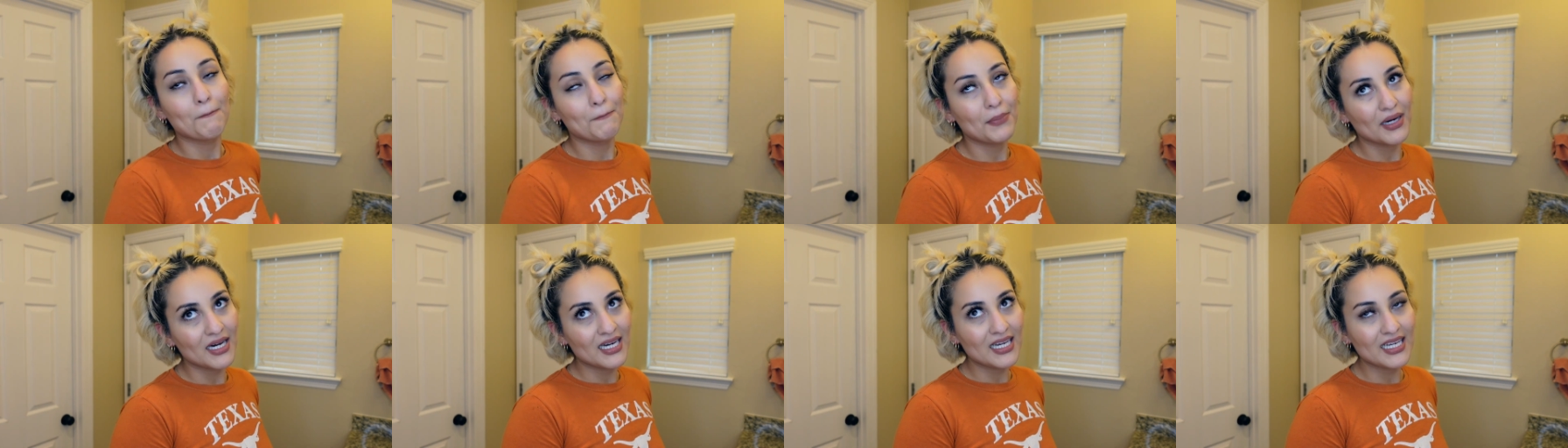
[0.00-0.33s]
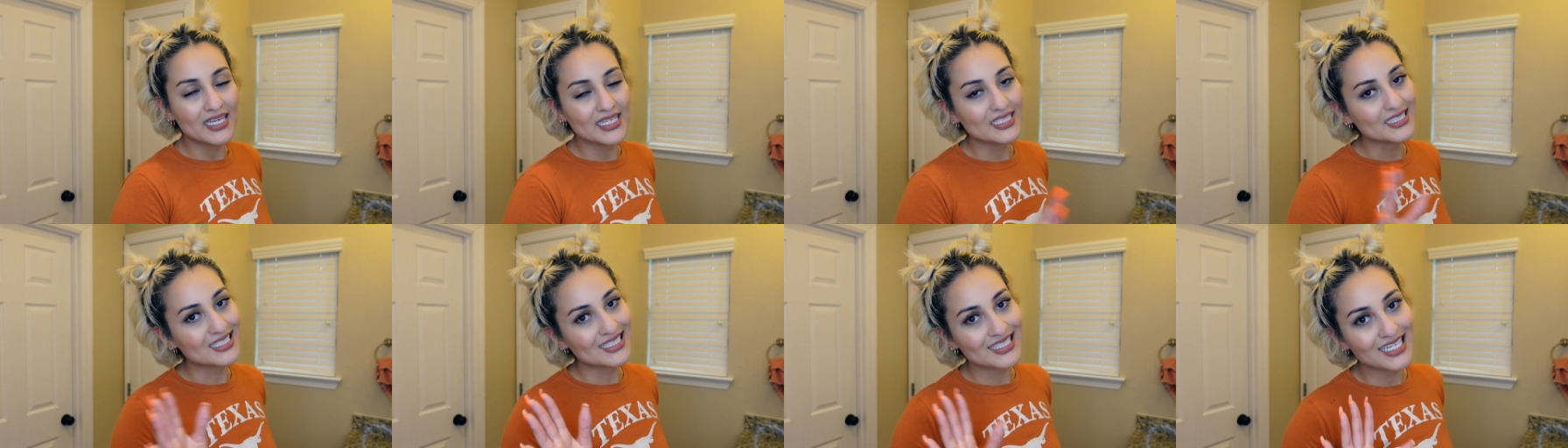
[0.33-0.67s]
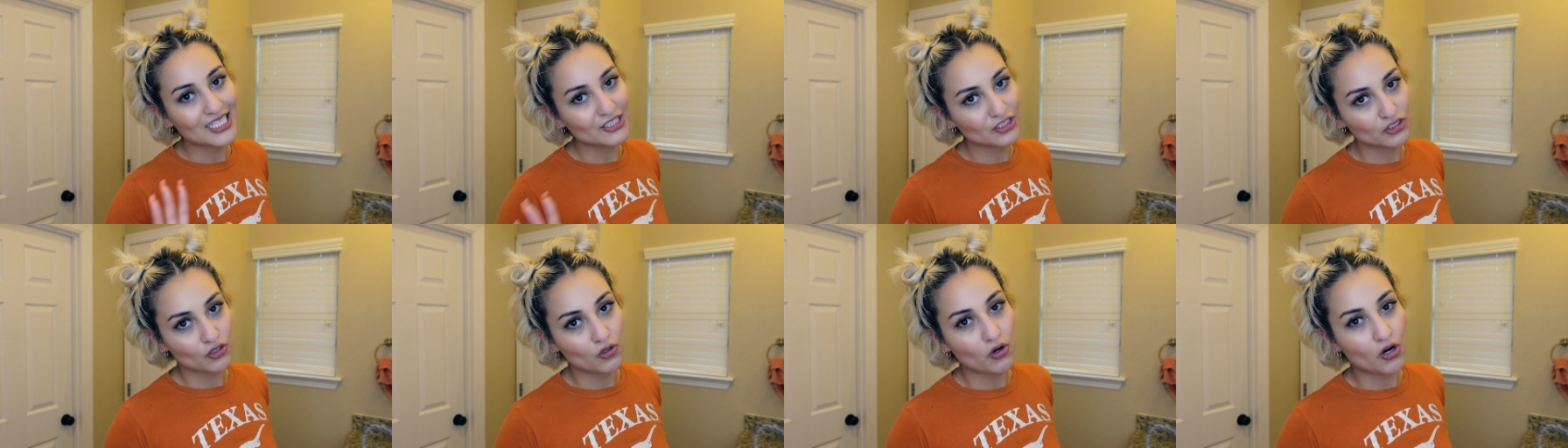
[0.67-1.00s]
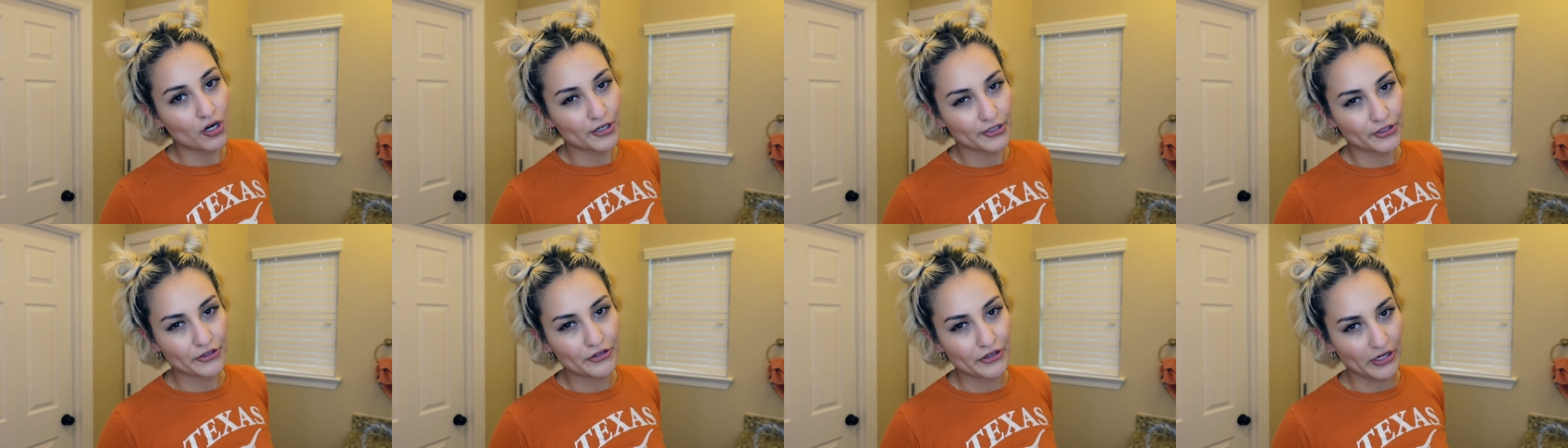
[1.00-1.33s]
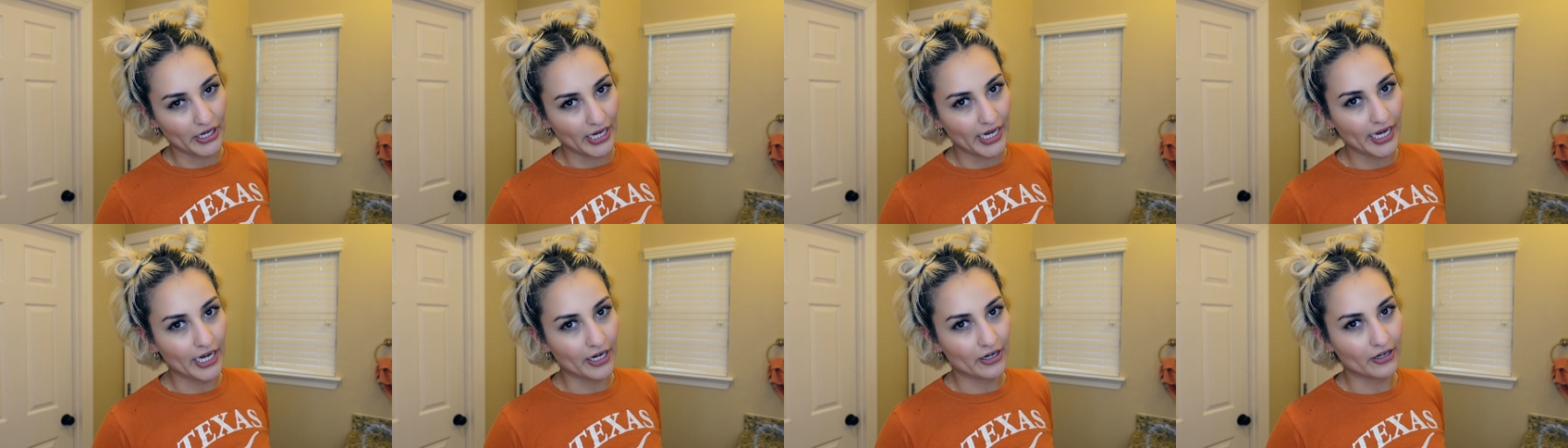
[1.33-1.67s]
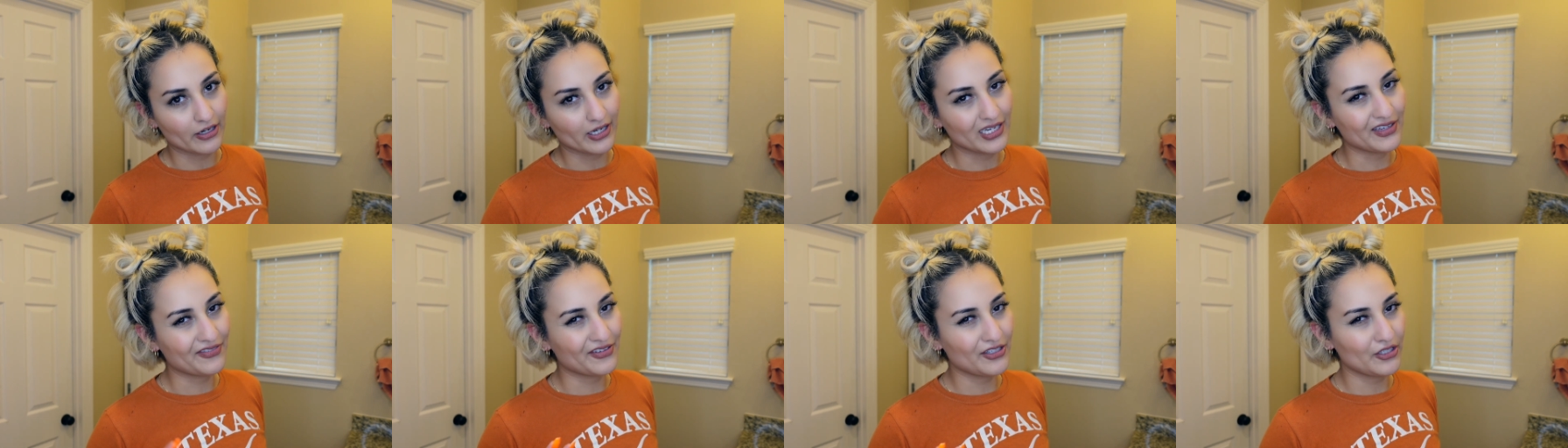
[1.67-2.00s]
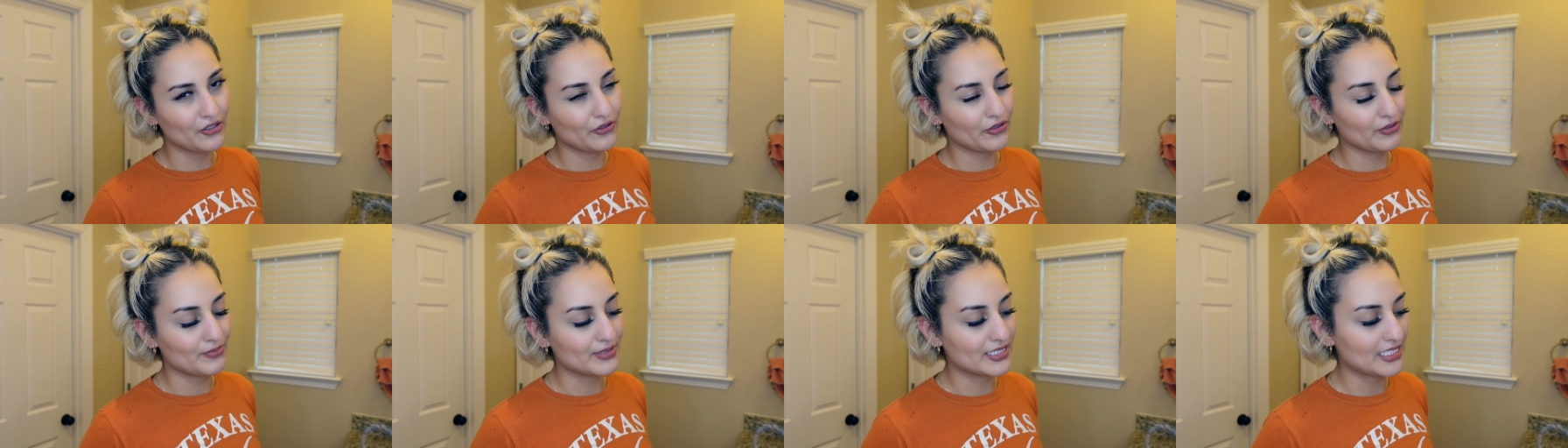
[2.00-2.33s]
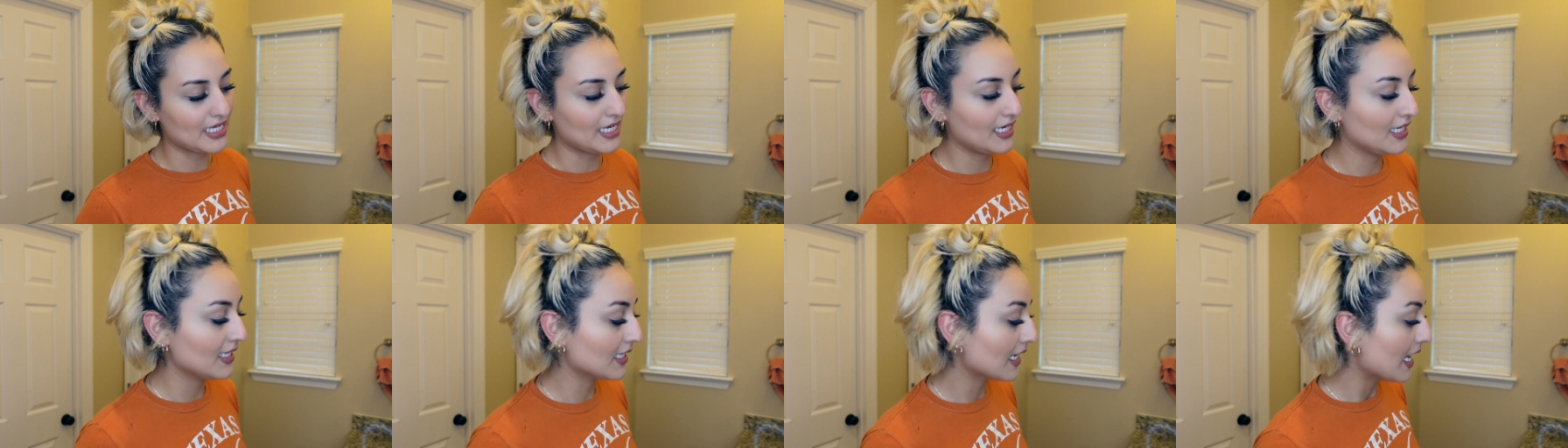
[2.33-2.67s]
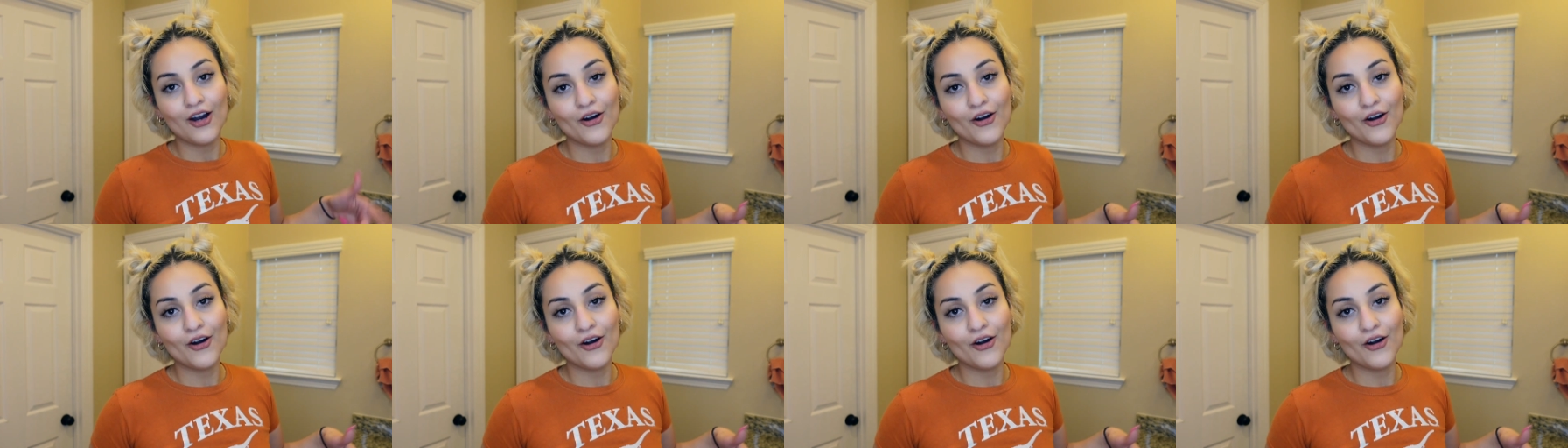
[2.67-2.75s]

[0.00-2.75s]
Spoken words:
but it's not so hard on your hair, if you know what I'm saying.